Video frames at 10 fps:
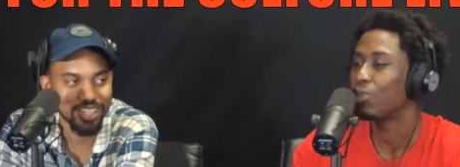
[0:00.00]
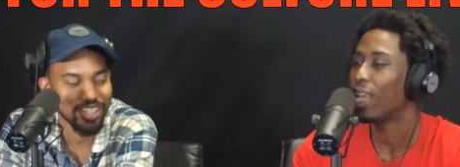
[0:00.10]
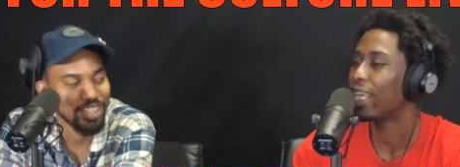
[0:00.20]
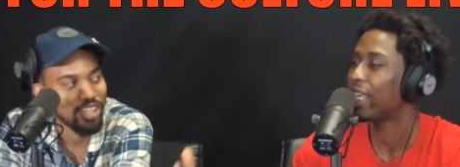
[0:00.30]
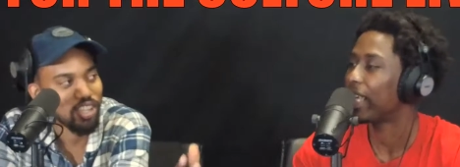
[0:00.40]
Speaker 1: don't
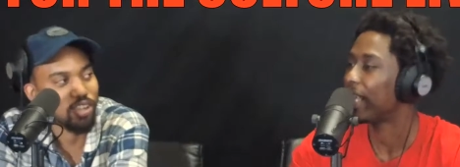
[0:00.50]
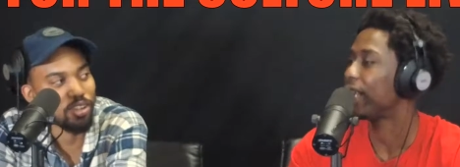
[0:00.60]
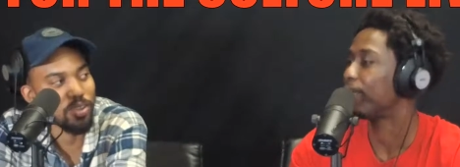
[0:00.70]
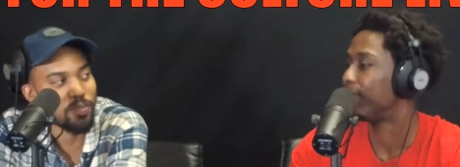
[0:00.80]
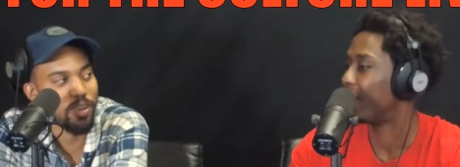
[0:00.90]
like him. know, you
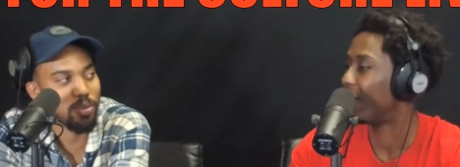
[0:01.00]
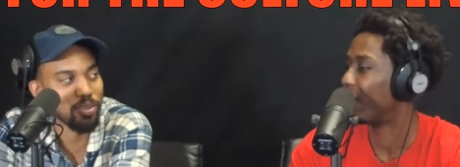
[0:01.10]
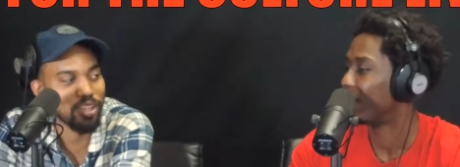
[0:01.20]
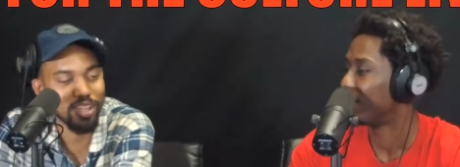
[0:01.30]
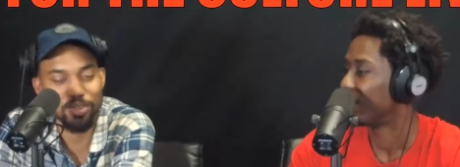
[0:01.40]
ain't dog.
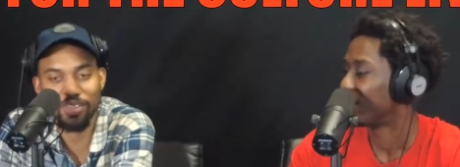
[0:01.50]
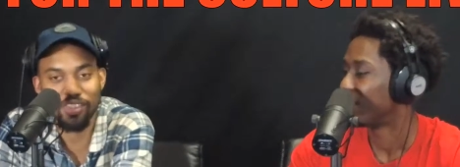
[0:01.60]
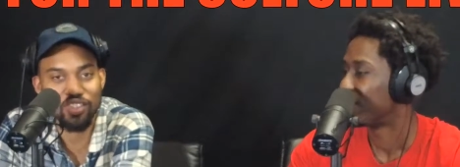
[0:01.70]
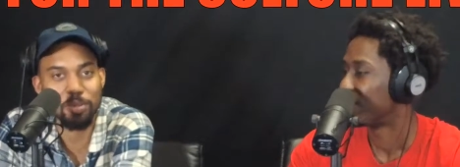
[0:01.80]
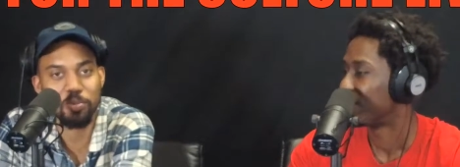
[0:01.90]
fucking with the nigga who says
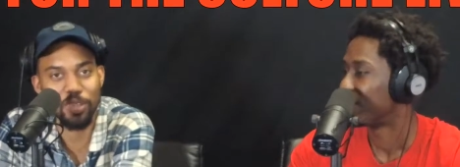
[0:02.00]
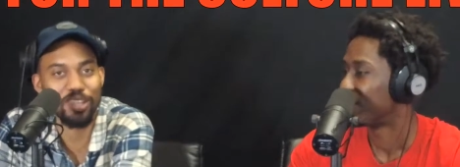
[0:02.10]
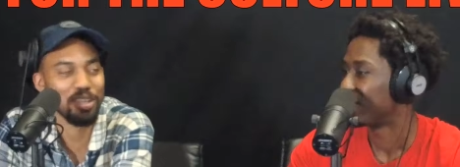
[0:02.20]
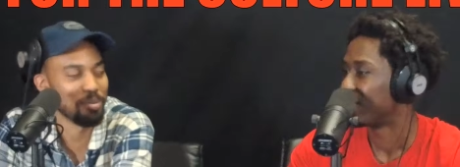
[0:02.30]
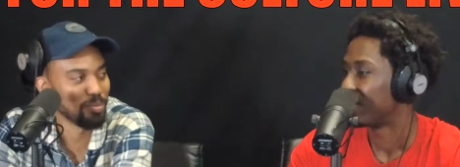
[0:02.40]
chips with the
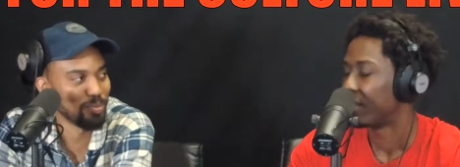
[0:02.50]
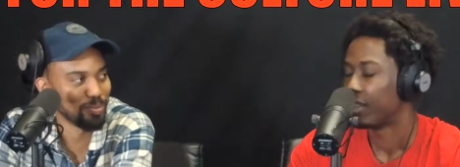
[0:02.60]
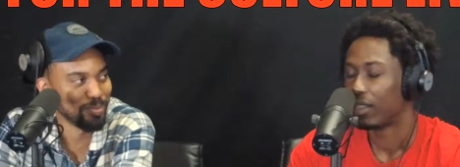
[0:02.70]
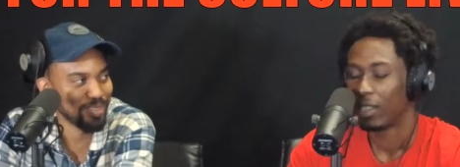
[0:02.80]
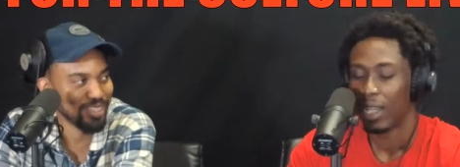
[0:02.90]
dip.
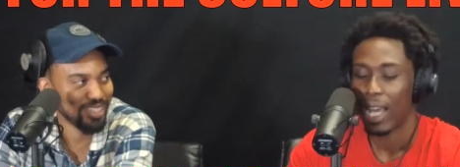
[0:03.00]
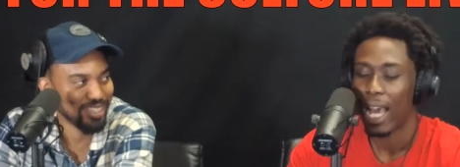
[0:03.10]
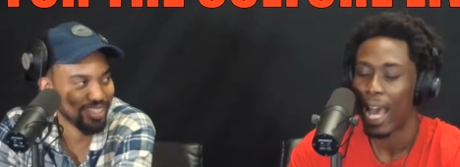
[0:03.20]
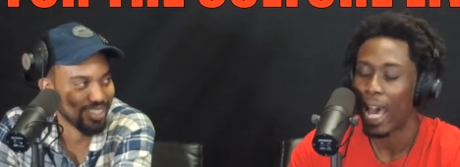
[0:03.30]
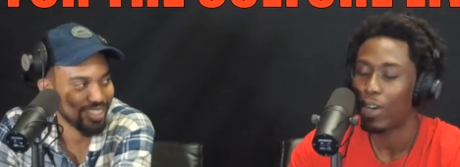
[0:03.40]

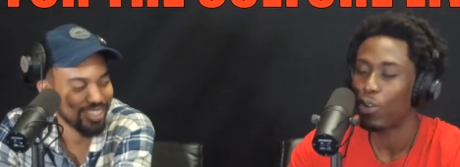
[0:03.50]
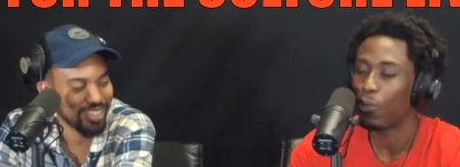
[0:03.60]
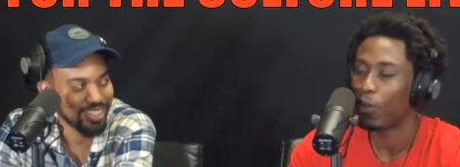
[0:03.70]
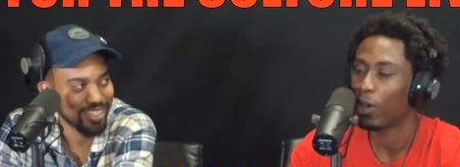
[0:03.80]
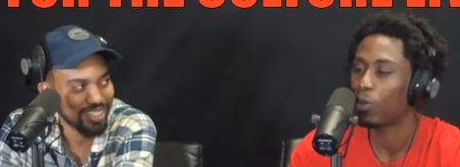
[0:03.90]
Speaker 2: I don't
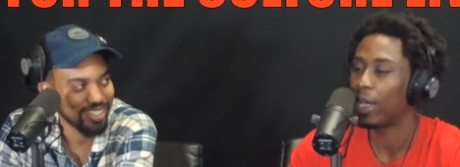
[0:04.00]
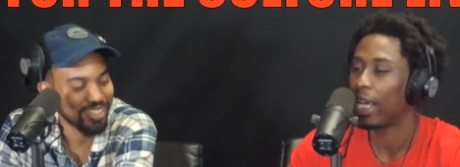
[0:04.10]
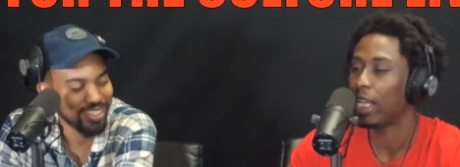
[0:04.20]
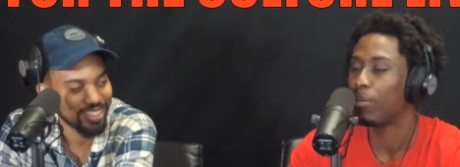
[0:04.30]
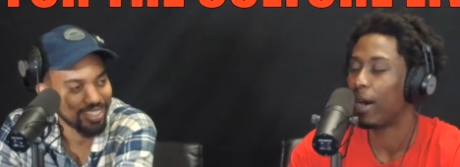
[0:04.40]
fuck with
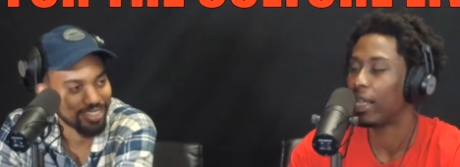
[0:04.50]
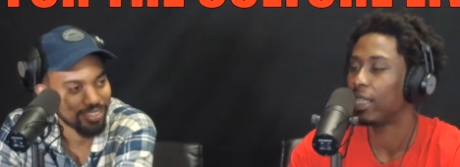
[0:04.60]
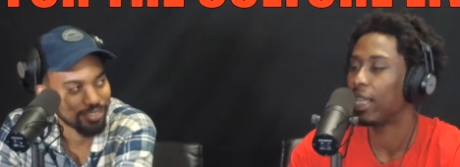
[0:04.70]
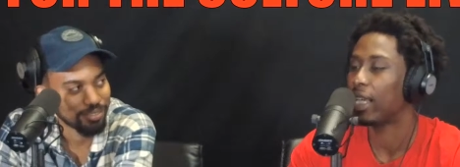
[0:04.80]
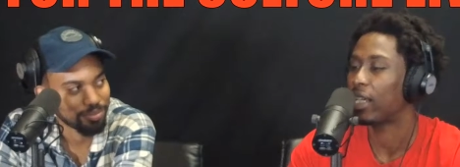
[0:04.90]
anybody
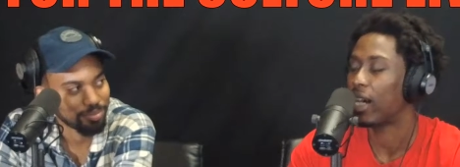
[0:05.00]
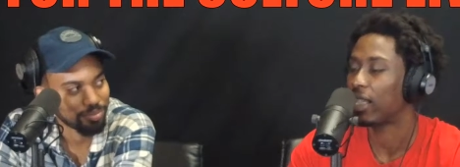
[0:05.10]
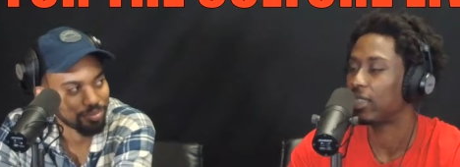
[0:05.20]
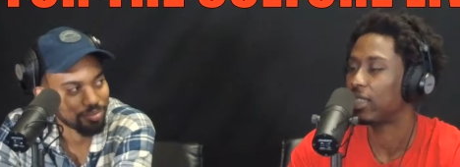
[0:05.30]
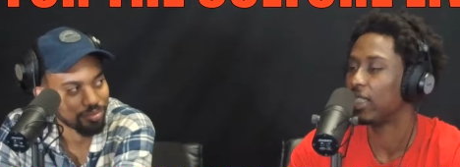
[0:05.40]
that
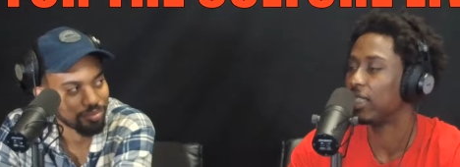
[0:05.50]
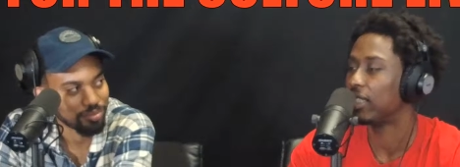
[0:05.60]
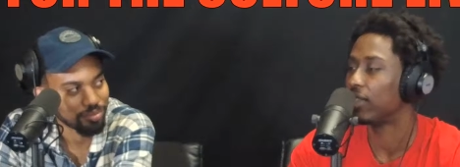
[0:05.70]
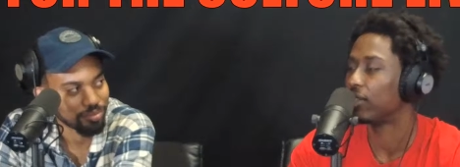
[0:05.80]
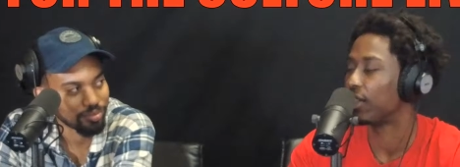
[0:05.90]
constantly
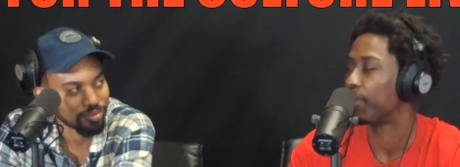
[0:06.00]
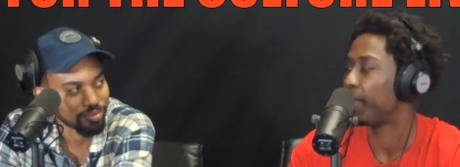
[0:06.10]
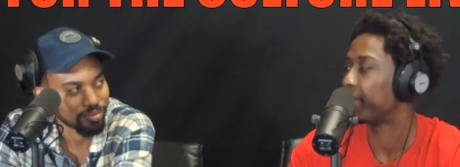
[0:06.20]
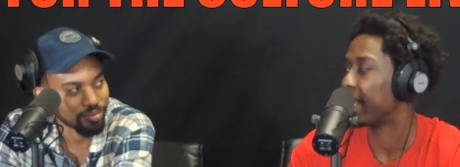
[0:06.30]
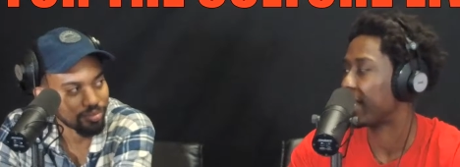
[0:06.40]
steals other
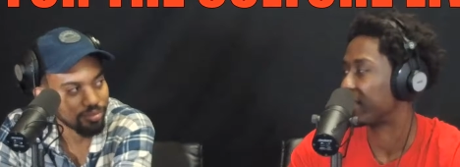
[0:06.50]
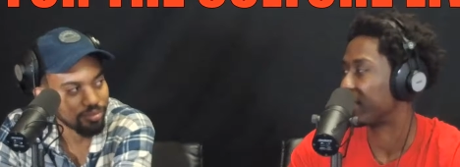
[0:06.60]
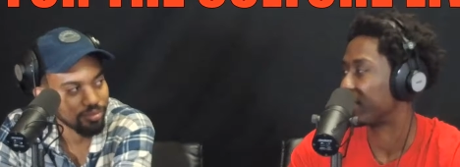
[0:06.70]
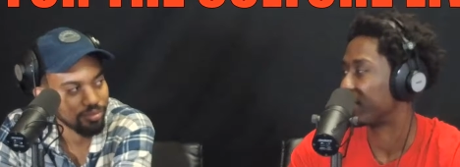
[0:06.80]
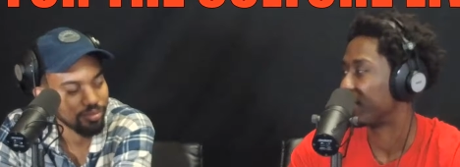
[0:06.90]
people's
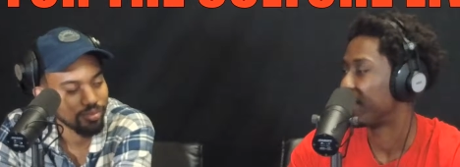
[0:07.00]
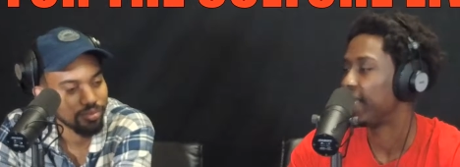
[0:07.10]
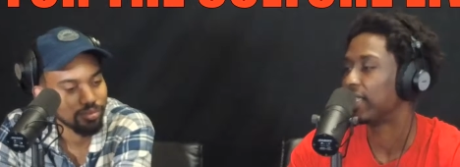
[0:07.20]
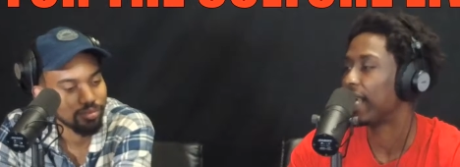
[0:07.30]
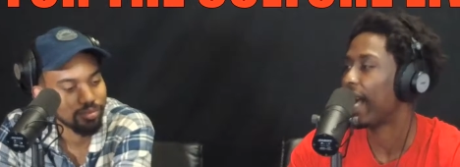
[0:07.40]
accents. He
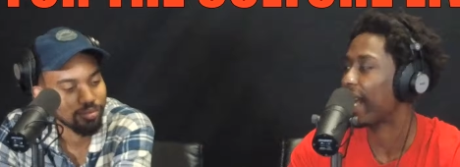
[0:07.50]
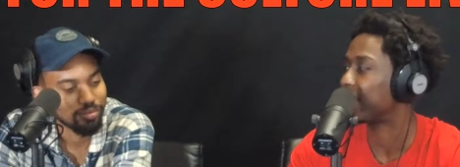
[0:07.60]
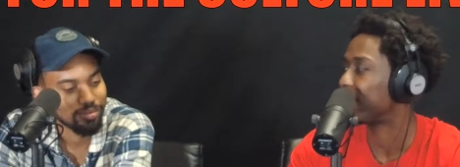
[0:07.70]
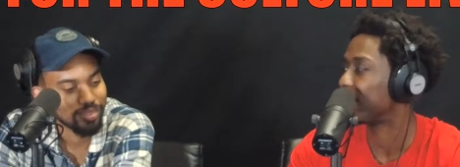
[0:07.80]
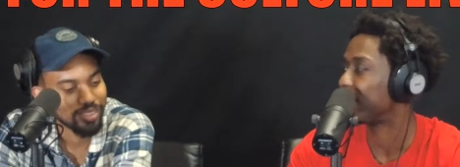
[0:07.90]
is an
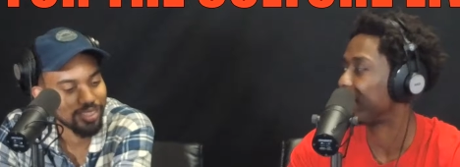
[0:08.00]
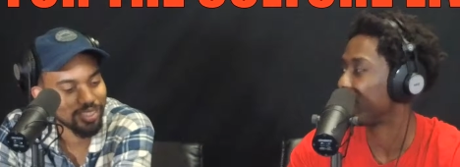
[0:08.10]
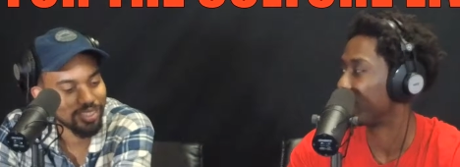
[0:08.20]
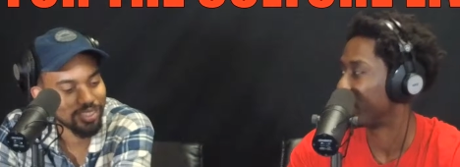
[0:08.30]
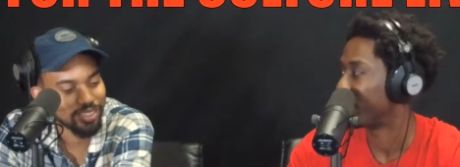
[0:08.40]
accent
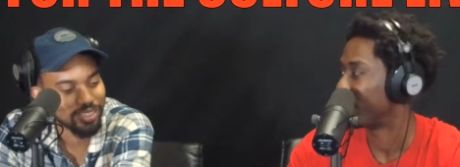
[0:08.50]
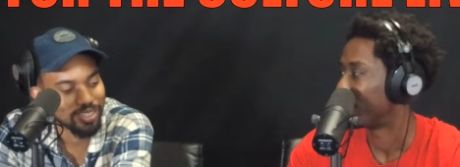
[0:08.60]
stealer.